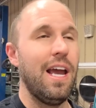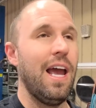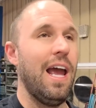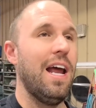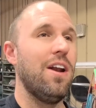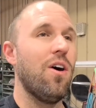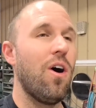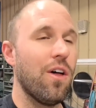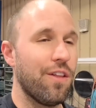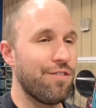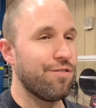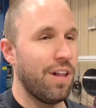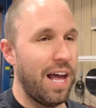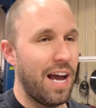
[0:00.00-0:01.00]
And all the
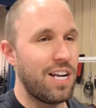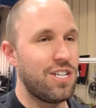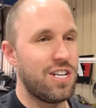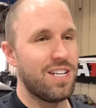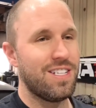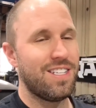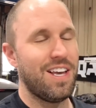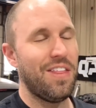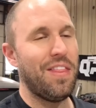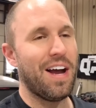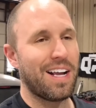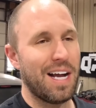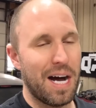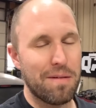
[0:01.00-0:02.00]
flanges
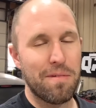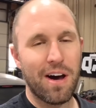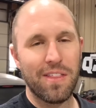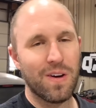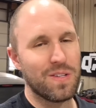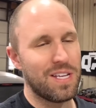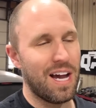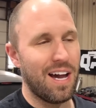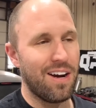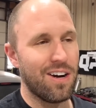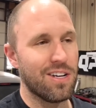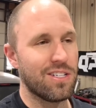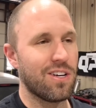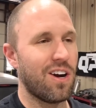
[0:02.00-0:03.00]
that come on those
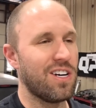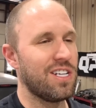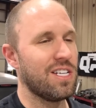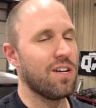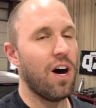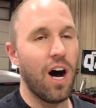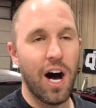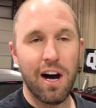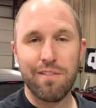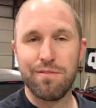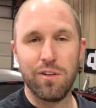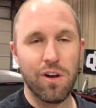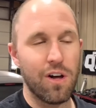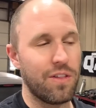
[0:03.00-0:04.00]
headers are just
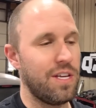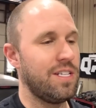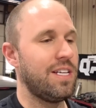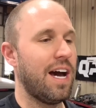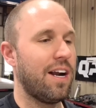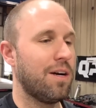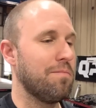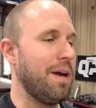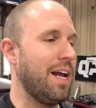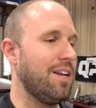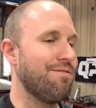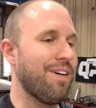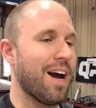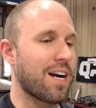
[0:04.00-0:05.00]
awful. All these header
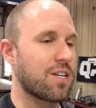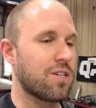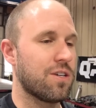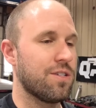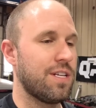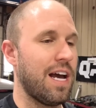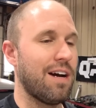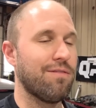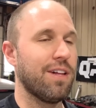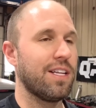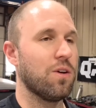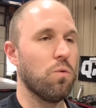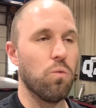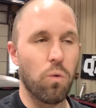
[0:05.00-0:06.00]
manufacturers have
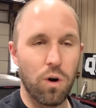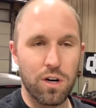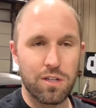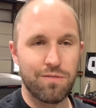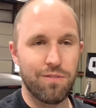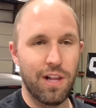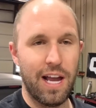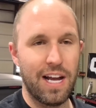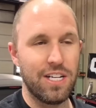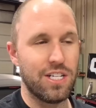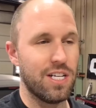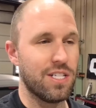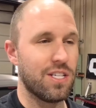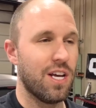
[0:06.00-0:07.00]
like the worst
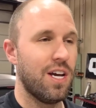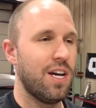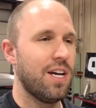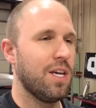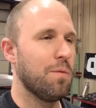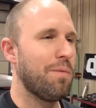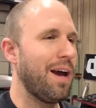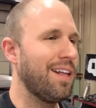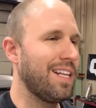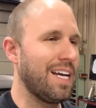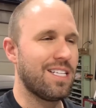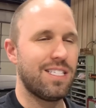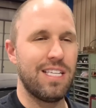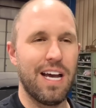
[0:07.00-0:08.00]
flanges. You pay
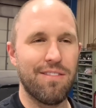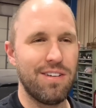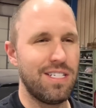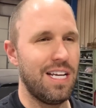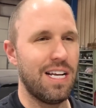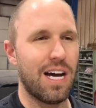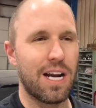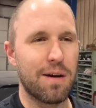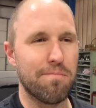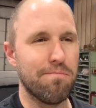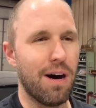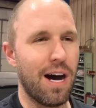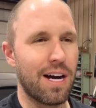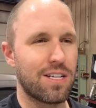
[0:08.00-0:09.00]
like $1,700,
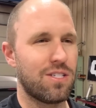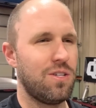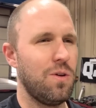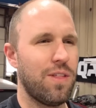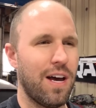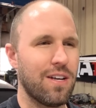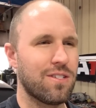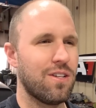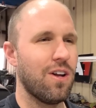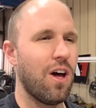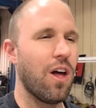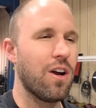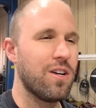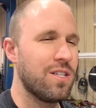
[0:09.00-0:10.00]

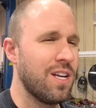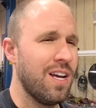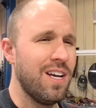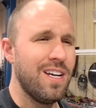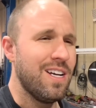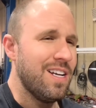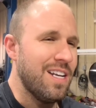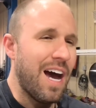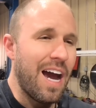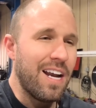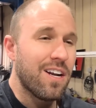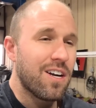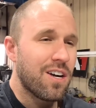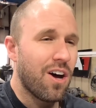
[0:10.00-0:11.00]
$2,000,
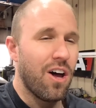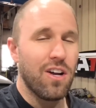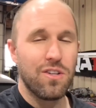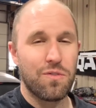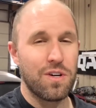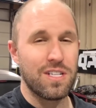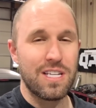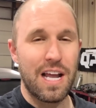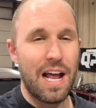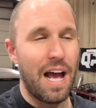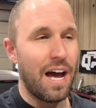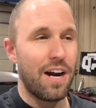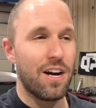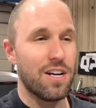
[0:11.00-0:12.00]
$900 for a set of
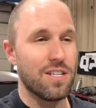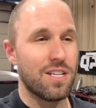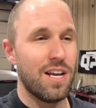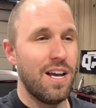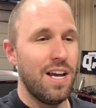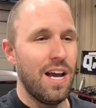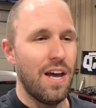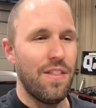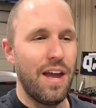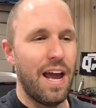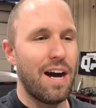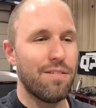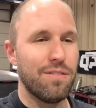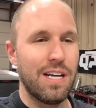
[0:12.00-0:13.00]
headers, and they
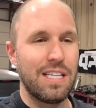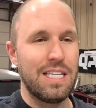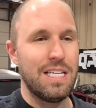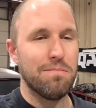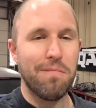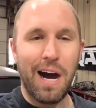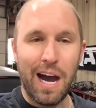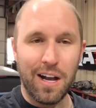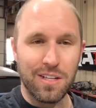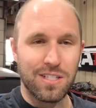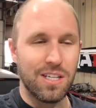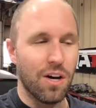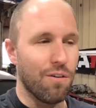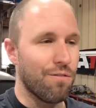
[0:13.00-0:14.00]
have like these mild
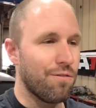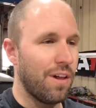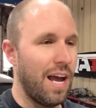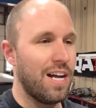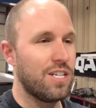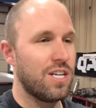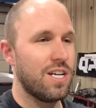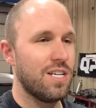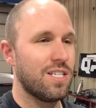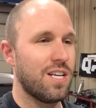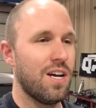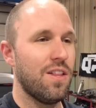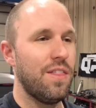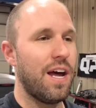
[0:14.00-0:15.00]
steel flanges
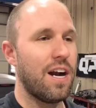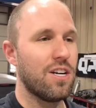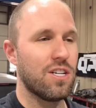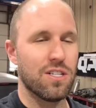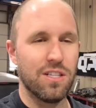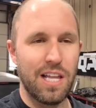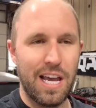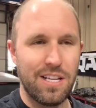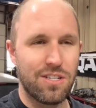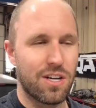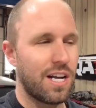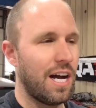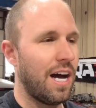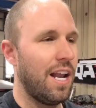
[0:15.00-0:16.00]
that are just
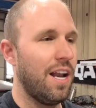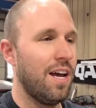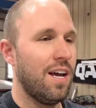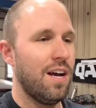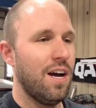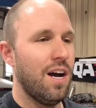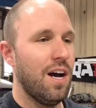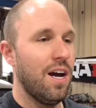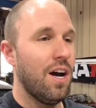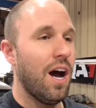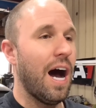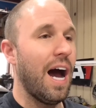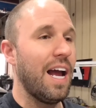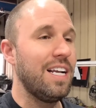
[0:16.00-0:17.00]
laser cut.
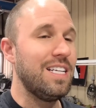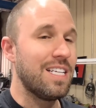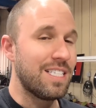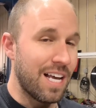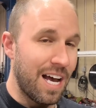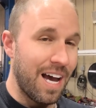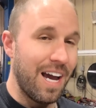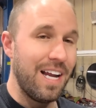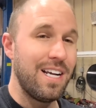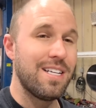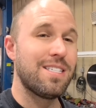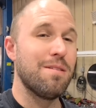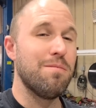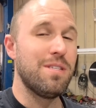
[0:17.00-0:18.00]
I
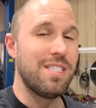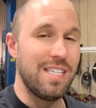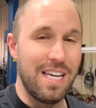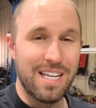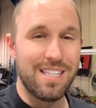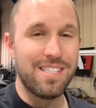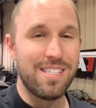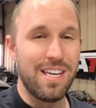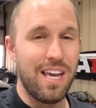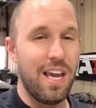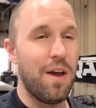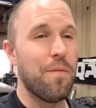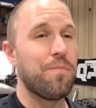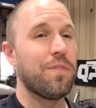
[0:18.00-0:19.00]
designed some
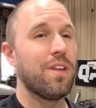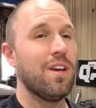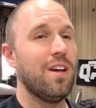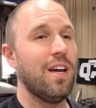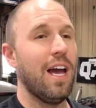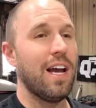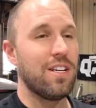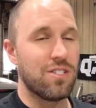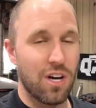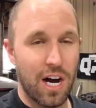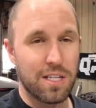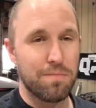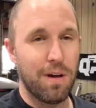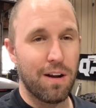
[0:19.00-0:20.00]
CNC
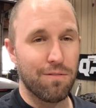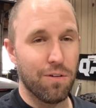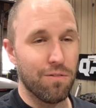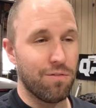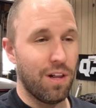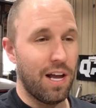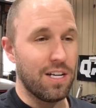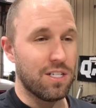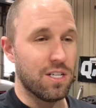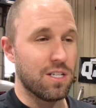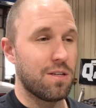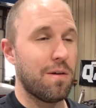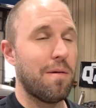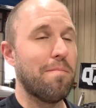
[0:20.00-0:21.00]
exhaust manifold
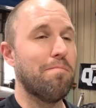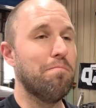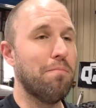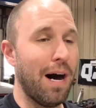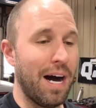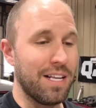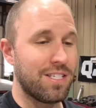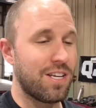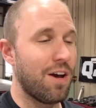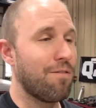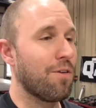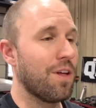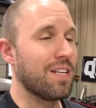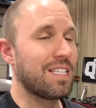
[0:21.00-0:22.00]
flanges, but
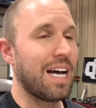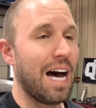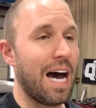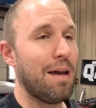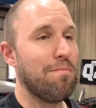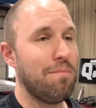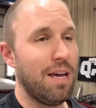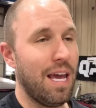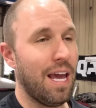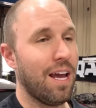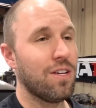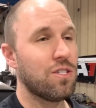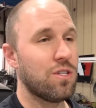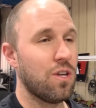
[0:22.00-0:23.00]
for the time
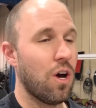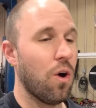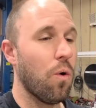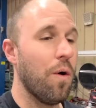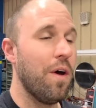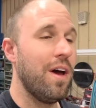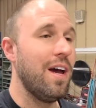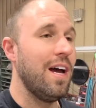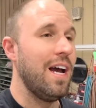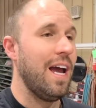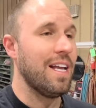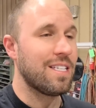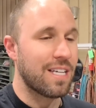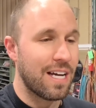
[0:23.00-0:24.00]
being, so
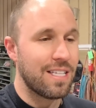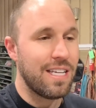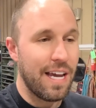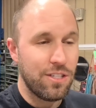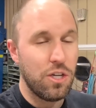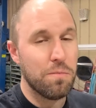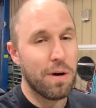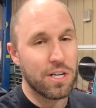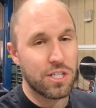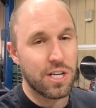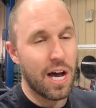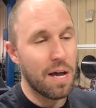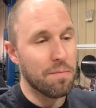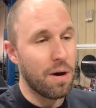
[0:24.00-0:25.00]
it's going to take too much
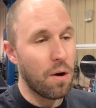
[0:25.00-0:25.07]
time.